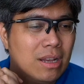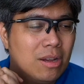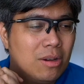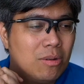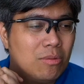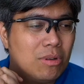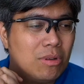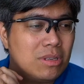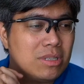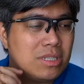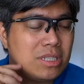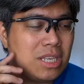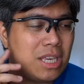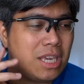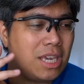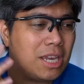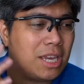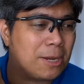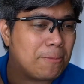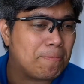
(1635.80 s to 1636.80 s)
We'll see
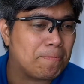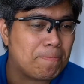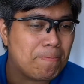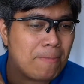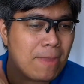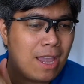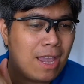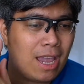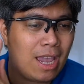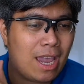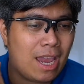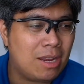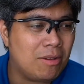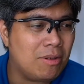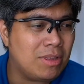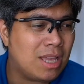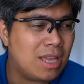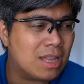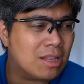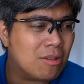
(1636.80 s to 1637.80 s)
here.
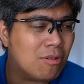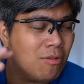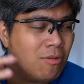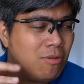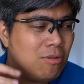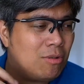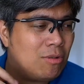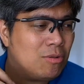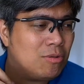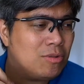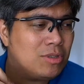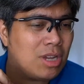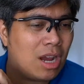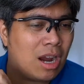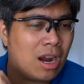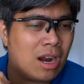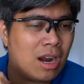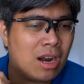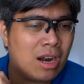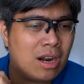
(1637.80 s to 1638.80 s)
Anyway, that concludes
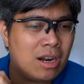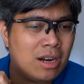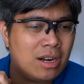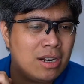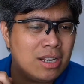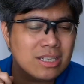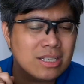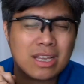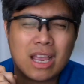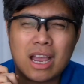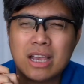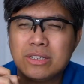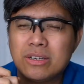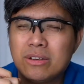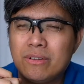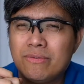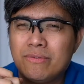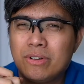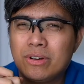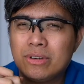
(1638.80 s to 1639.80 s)
our
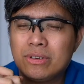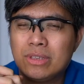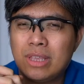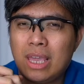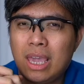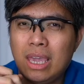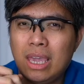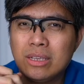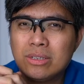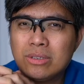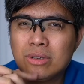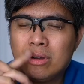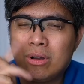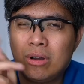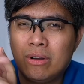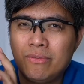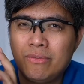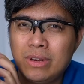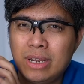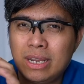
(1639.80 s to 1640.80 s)
discussion for today. So
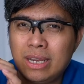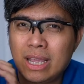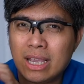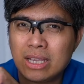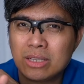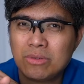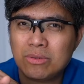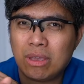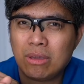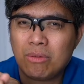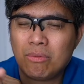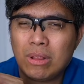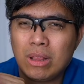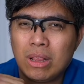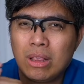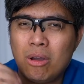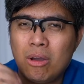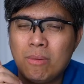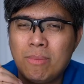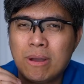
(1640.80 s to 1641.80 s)
hopefully next week
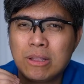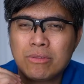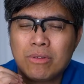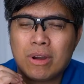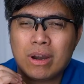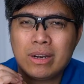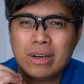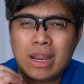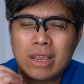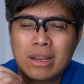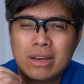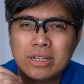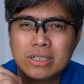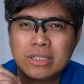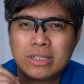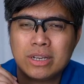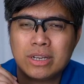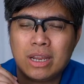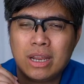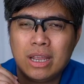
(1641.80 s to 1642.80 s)
we'll go back to our regular
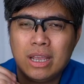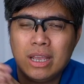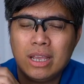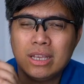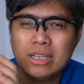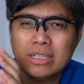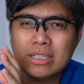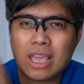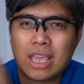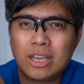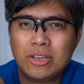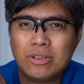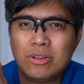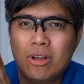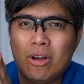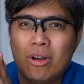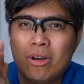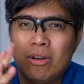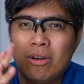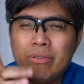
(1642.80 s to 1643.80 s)
schedule
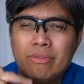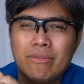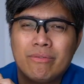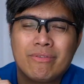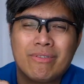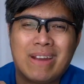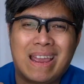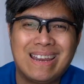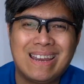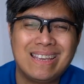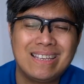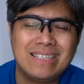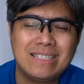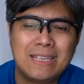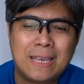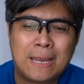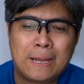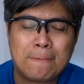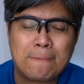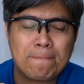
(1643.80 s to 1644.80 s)
on Fridays
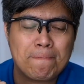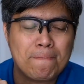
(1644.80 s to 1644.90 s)
here.